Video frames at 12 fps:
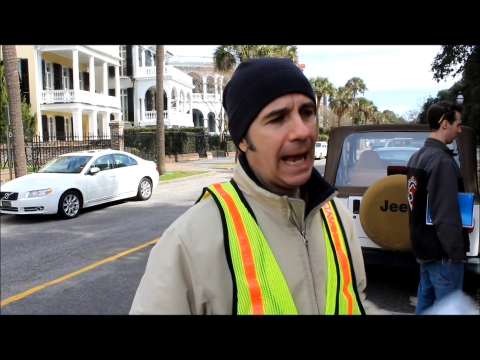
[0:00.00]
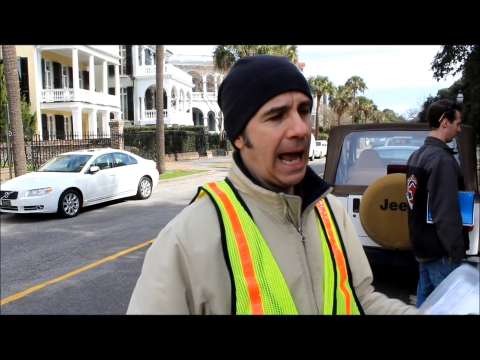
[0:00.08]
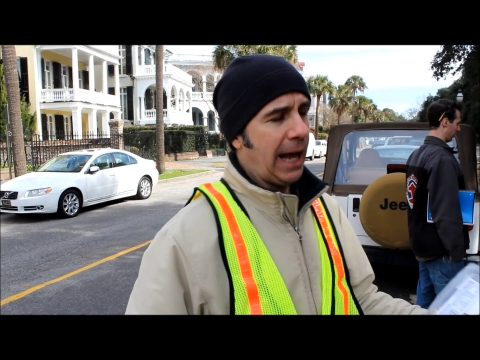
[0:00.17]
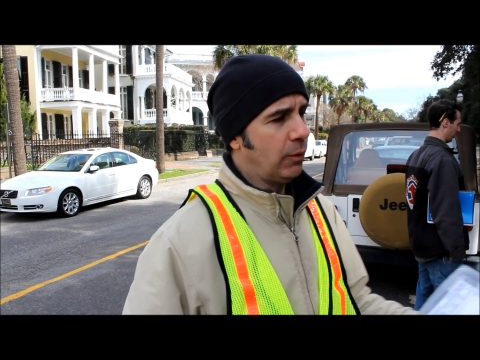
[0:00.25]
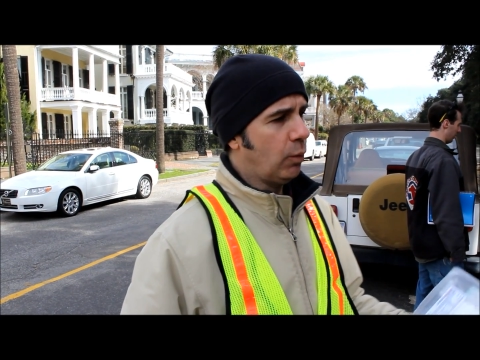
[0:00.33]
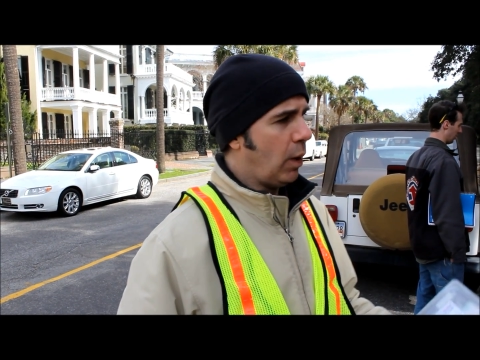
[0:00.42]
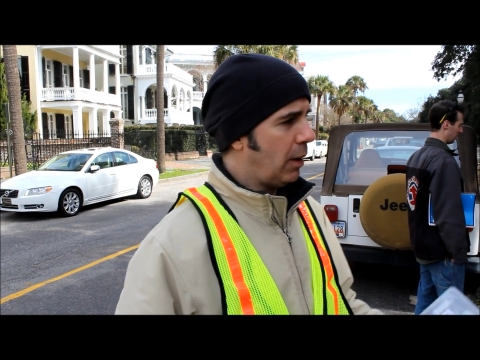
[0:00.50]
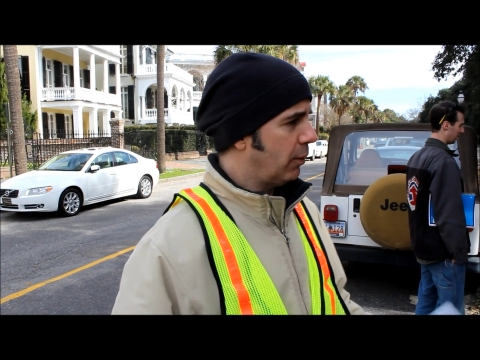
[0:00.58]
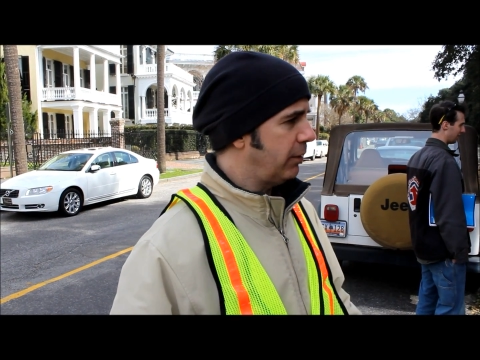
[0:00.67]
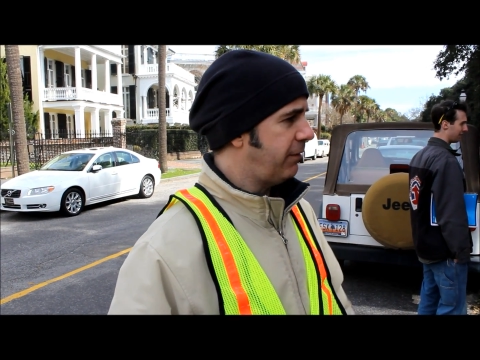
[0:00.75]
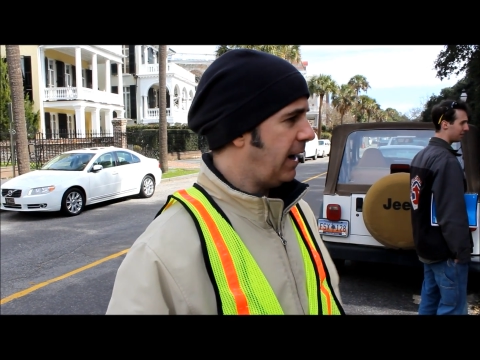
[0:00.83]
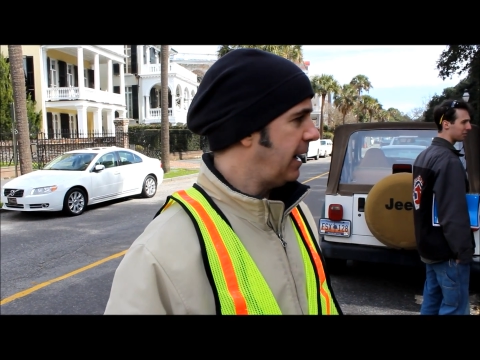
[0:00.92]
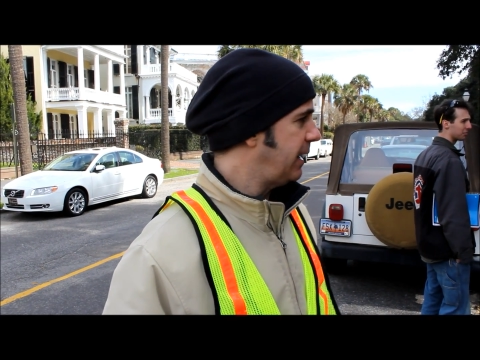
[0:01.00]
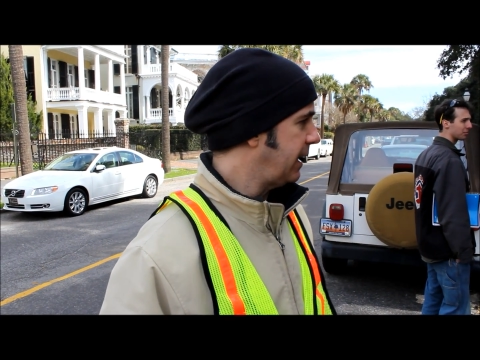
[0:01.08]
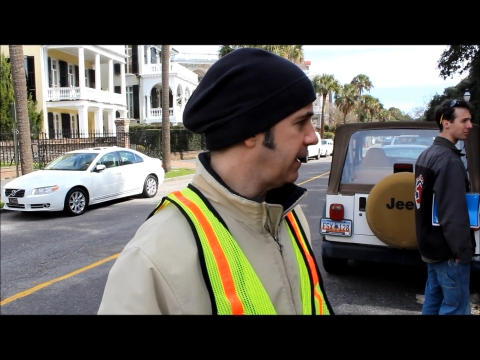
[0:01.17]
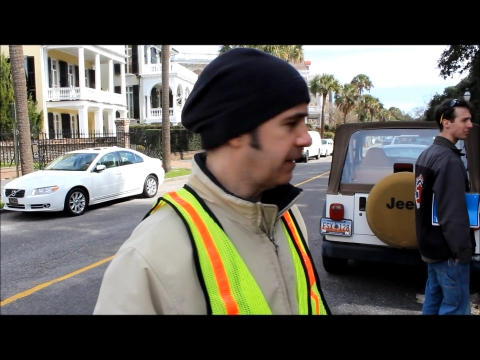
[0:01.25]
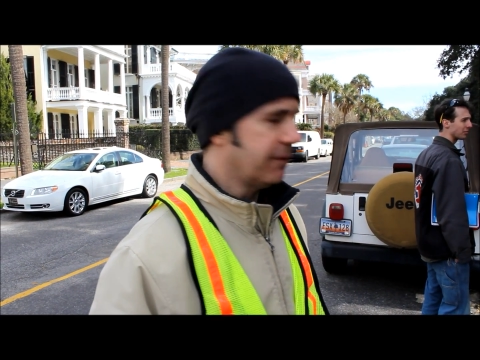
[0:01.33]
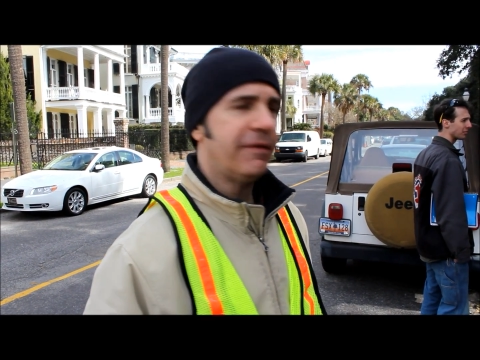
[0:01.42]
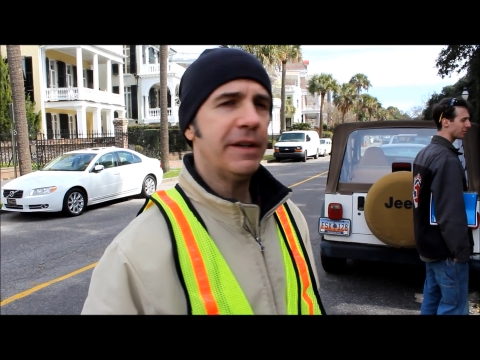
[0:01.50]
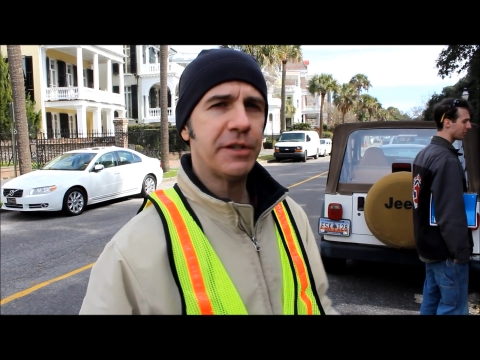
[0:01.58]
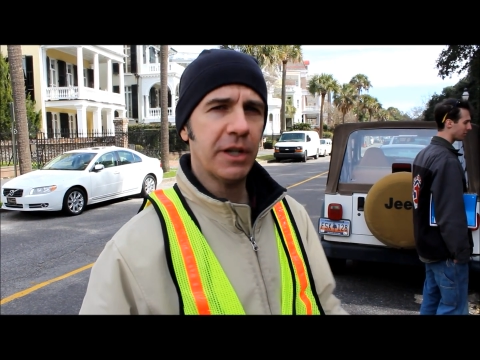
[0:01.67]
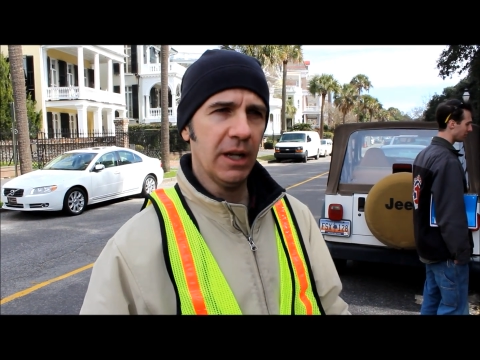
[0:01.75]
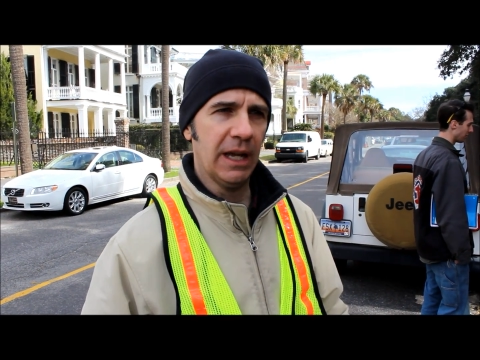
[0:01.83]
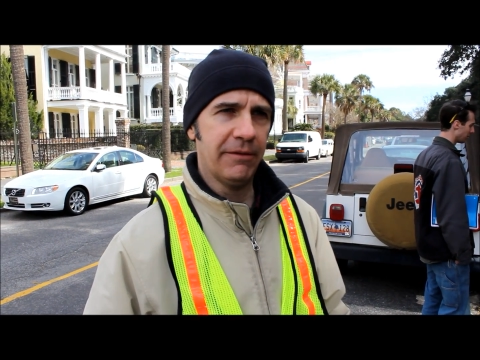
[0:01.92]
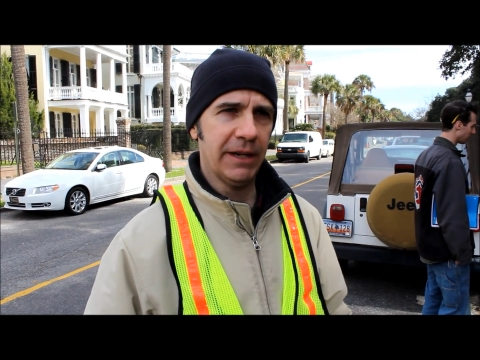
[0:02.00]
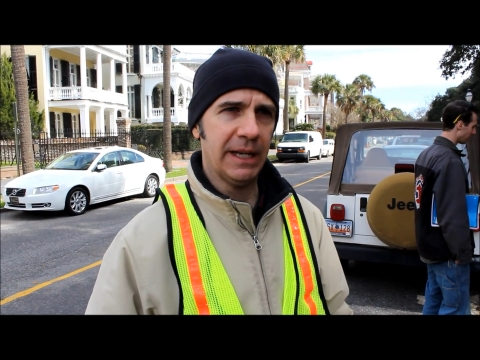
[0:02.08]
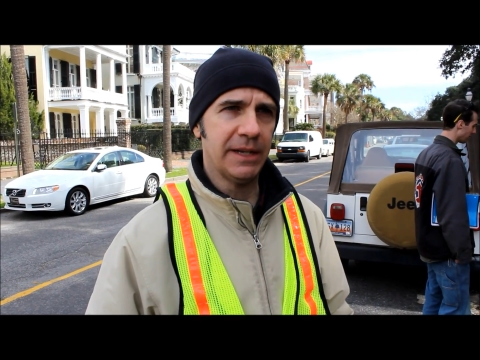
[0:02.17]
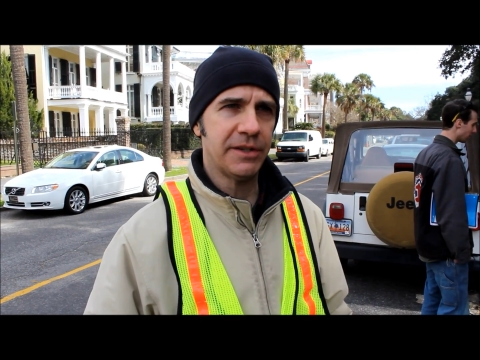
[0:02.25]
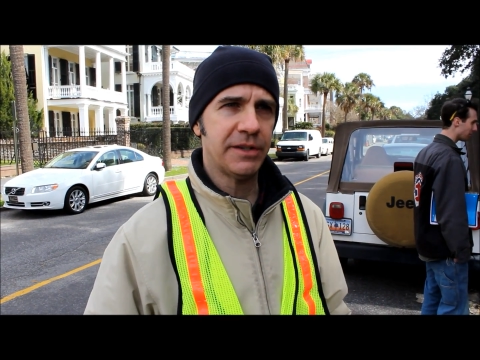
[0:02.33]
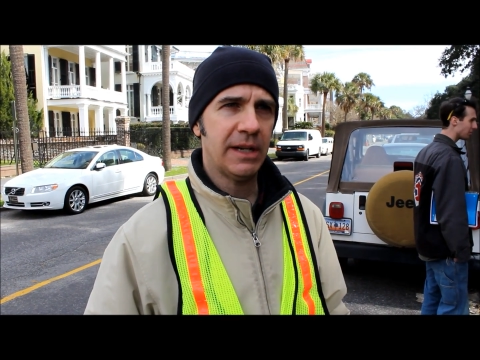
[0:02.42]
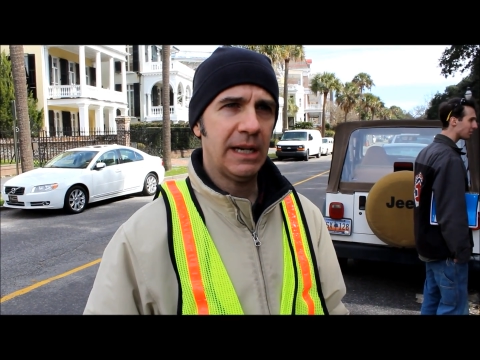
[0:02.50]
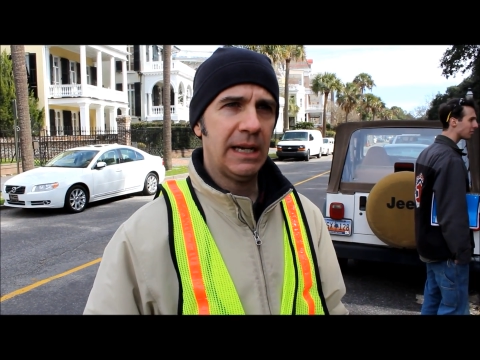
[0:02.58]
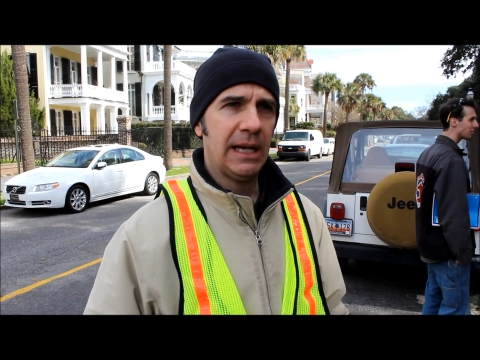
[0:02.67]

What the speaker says: And what we're finding, the physical evidence